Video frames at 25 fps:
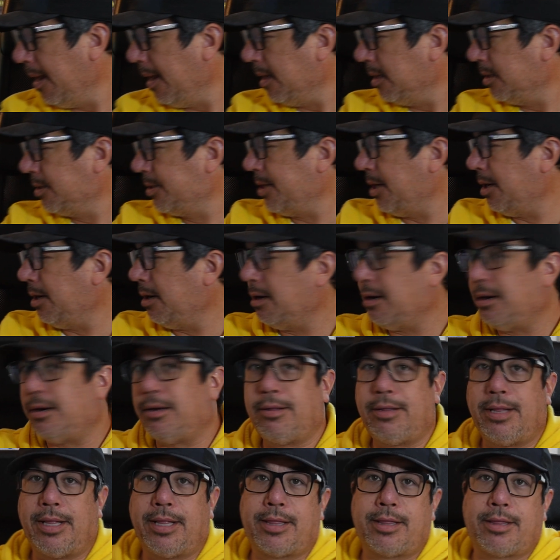So,
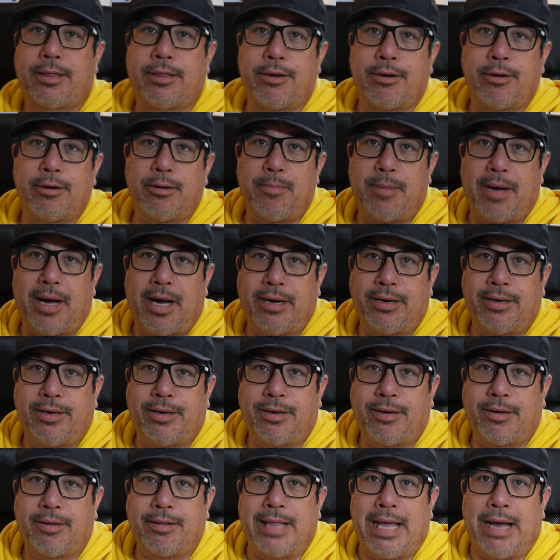the third
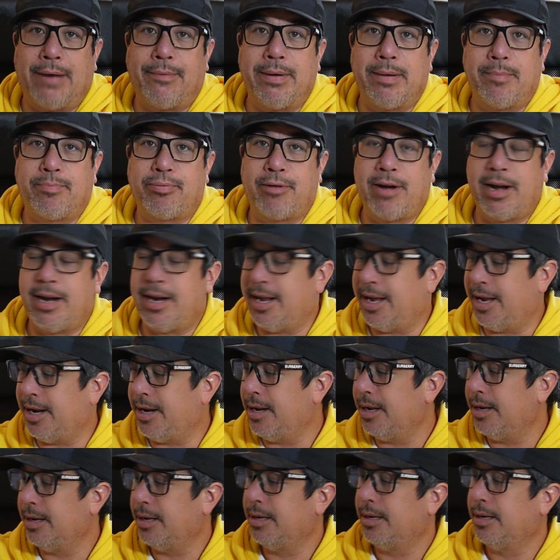model that we
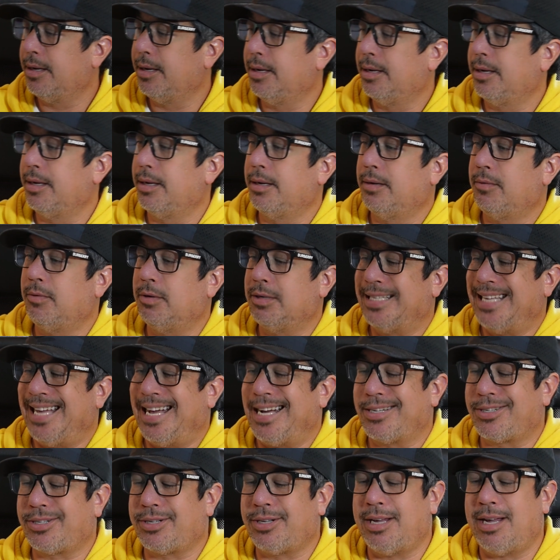printed was
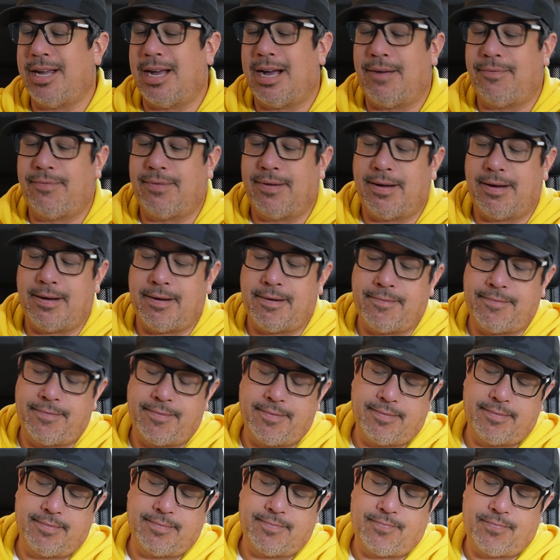actually off of
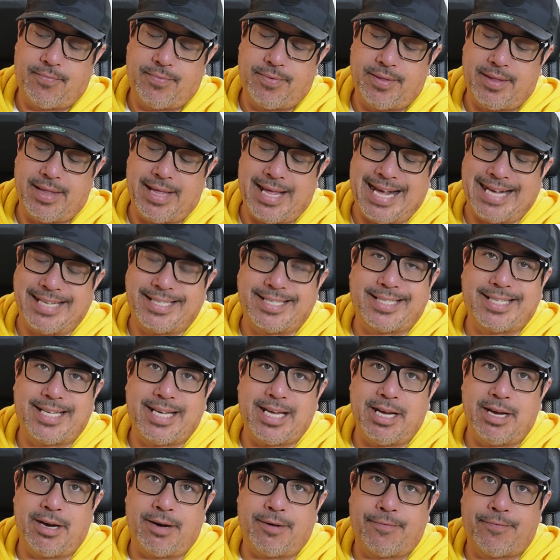
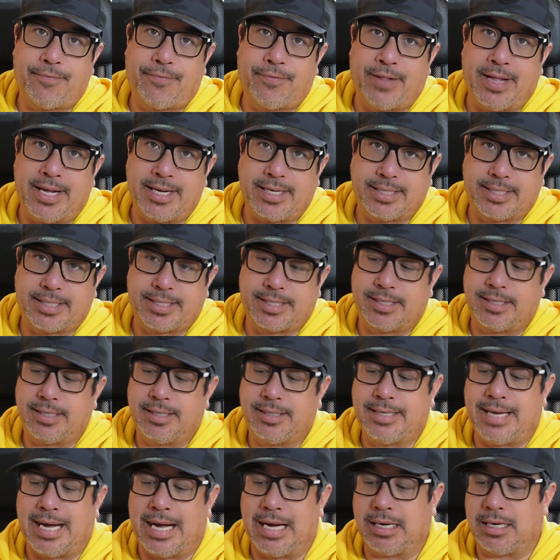
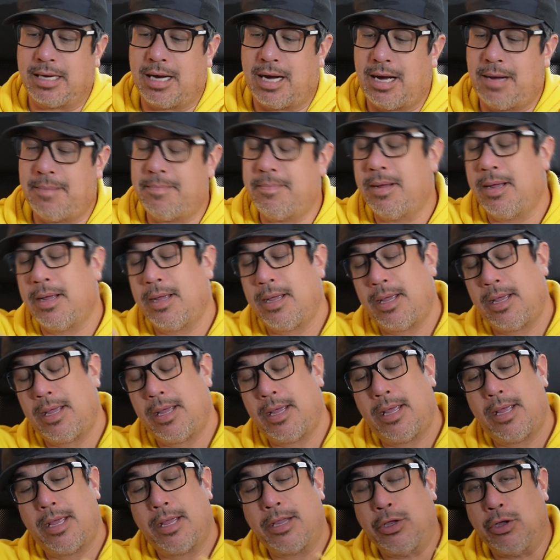stlflix.com.
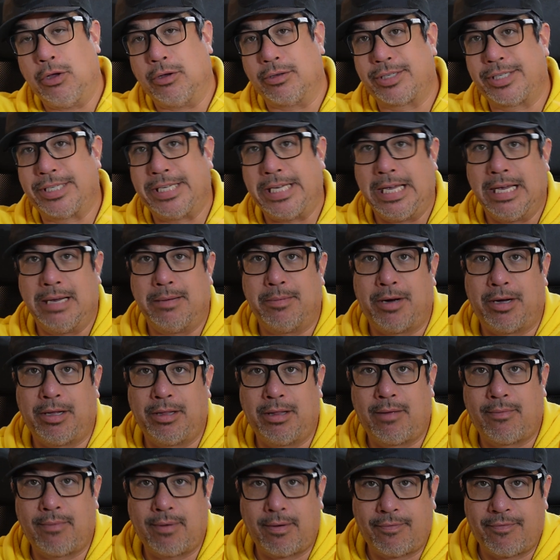You'll see them
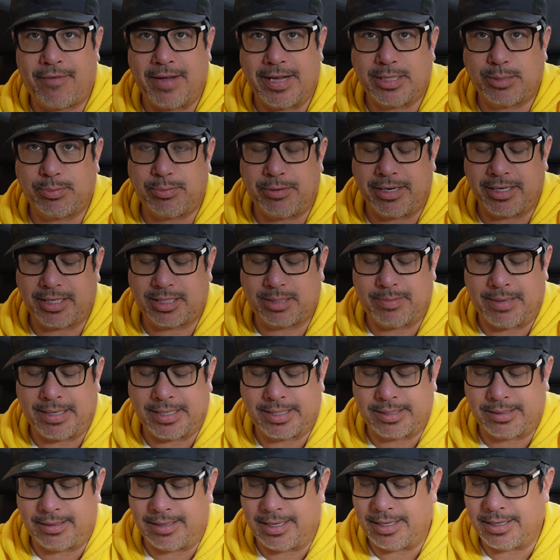all over Facebook,
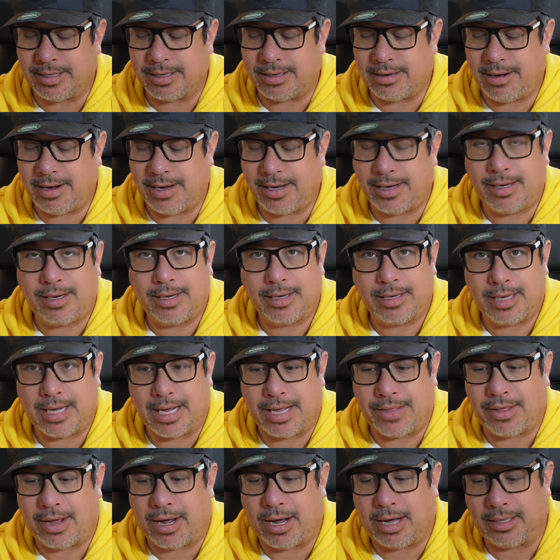especially during
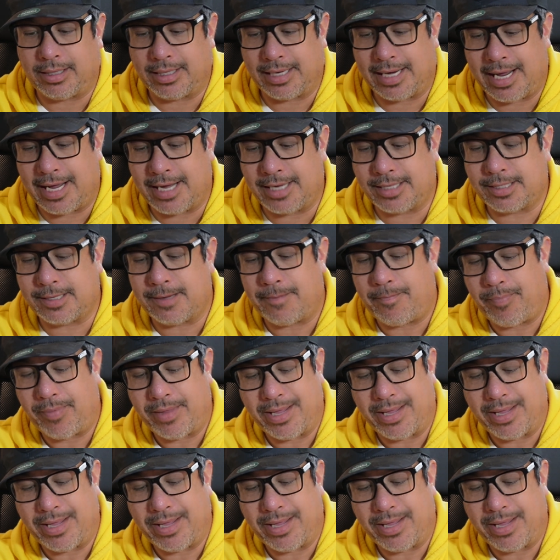the holidays.